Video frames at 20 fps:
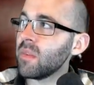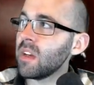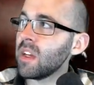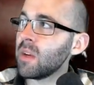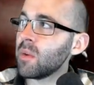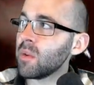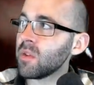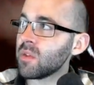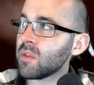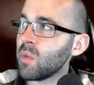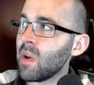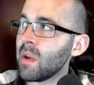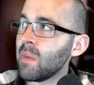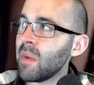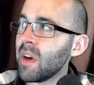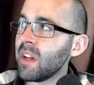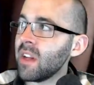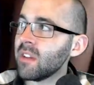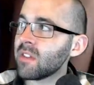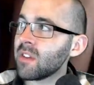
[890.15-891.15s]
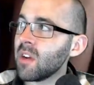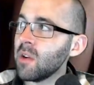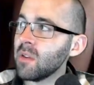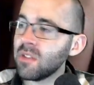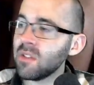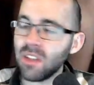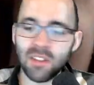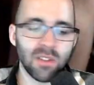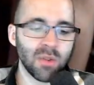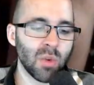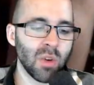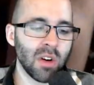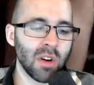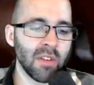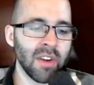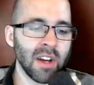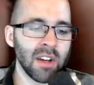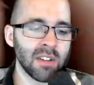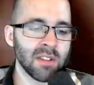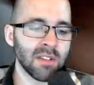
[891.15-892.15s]
equals 1 minus cosine squared
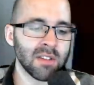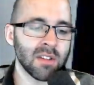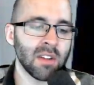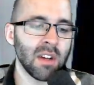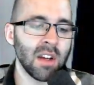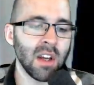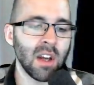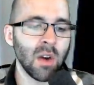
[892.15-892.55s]
of x.